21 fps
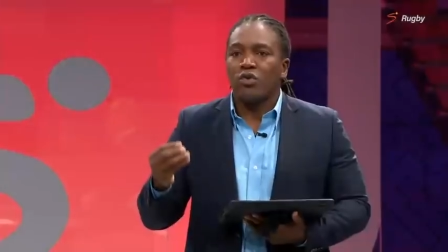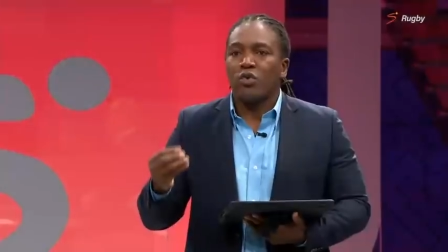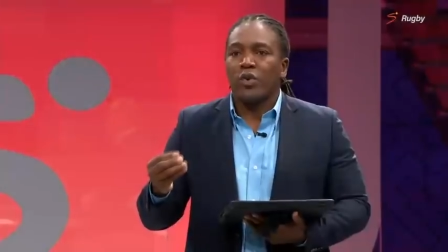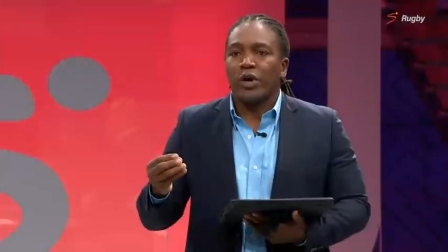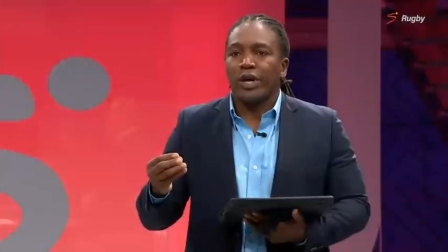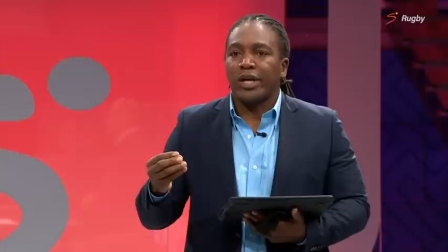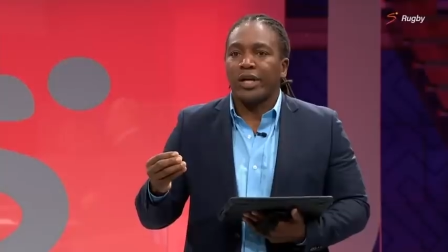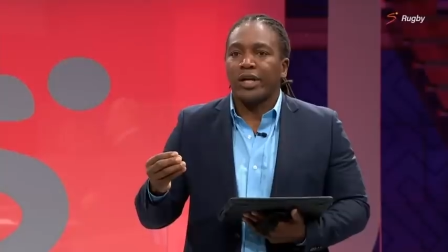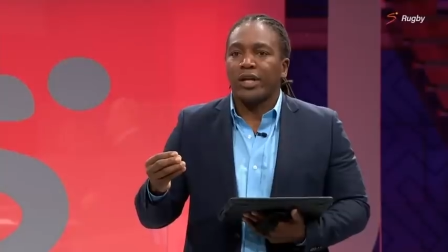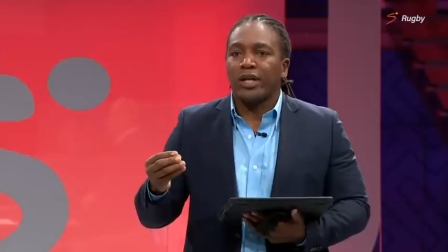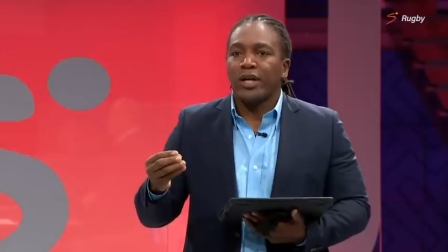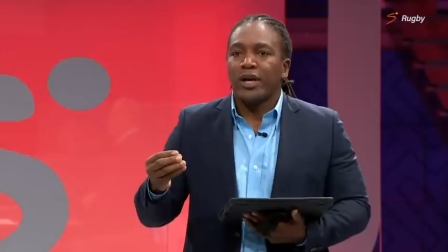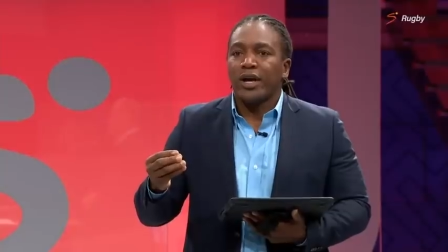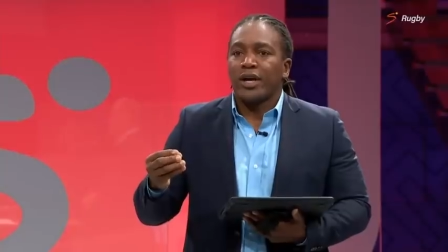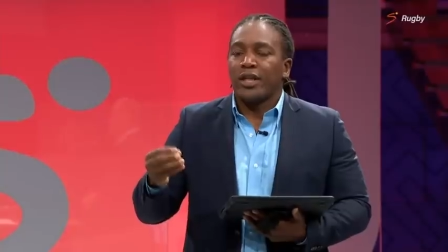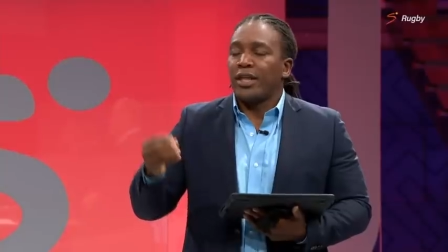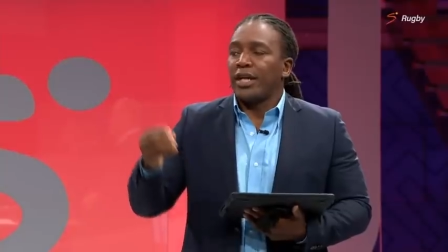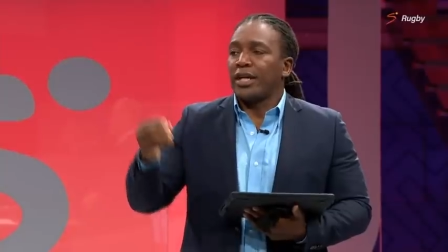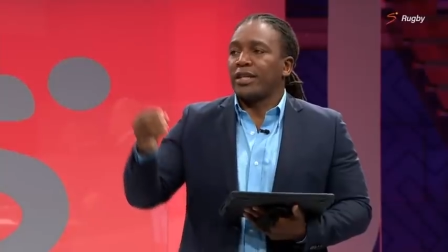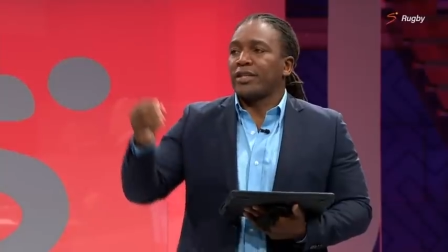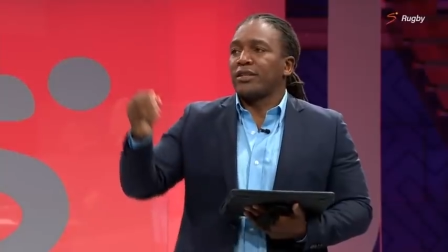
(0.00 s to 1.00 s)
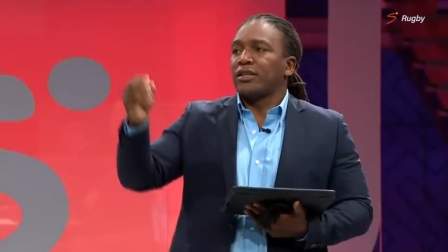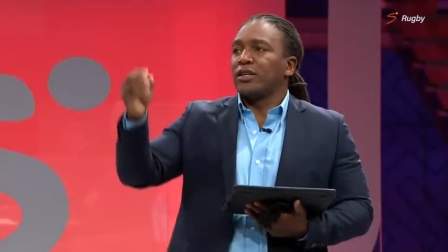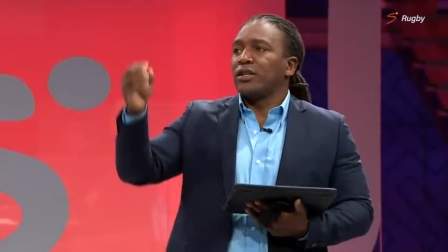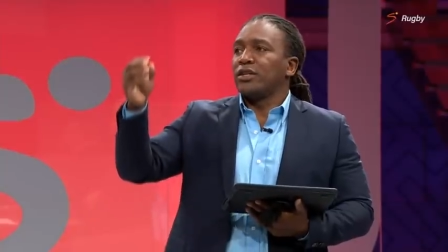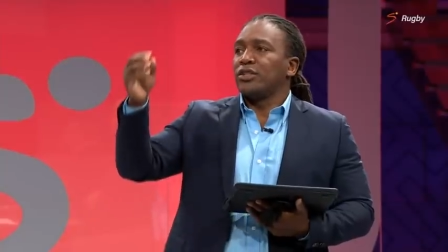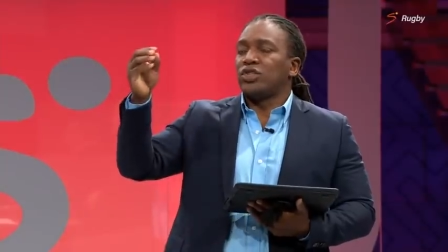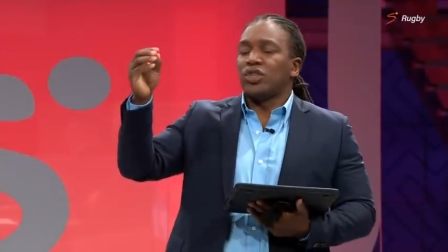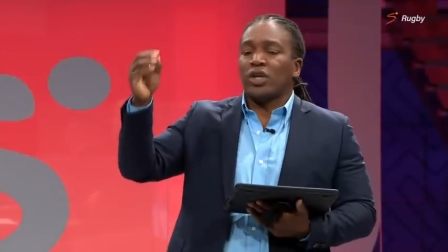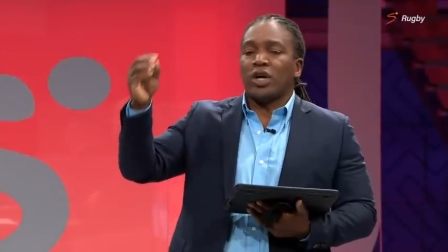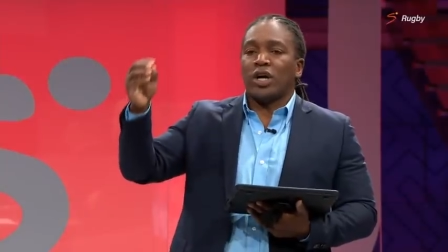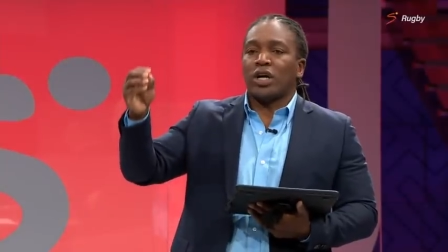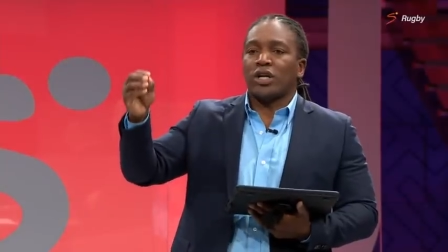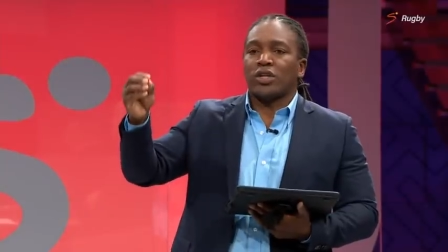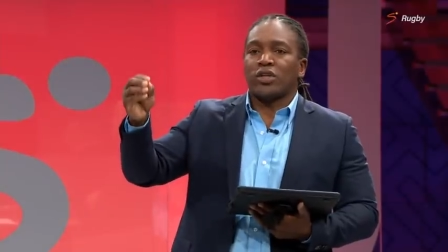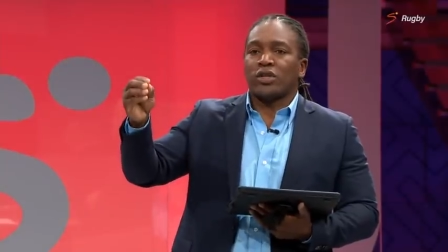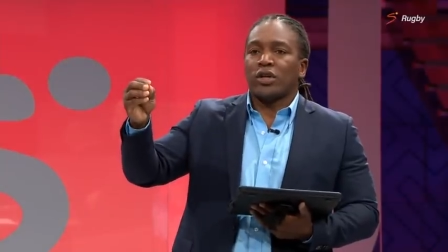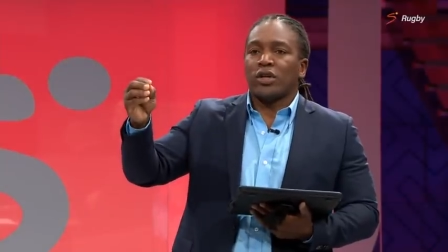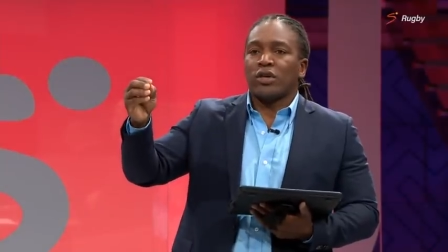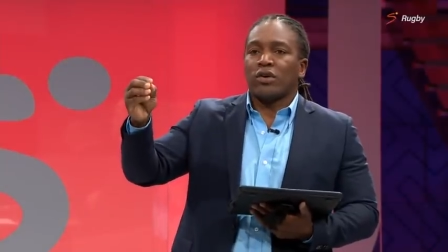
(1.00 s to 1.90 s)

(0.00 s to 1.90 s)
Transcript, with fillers: way that Jock